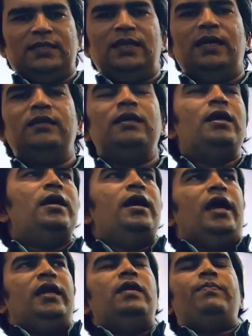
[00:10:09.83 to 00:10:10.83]
that
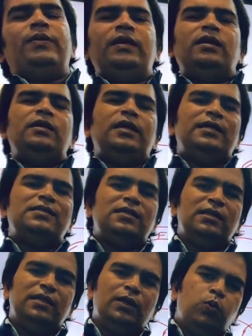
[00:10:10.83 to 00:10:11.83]
independent is
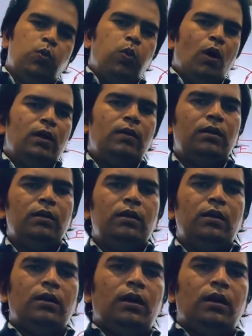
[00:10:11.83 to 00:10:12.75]
that one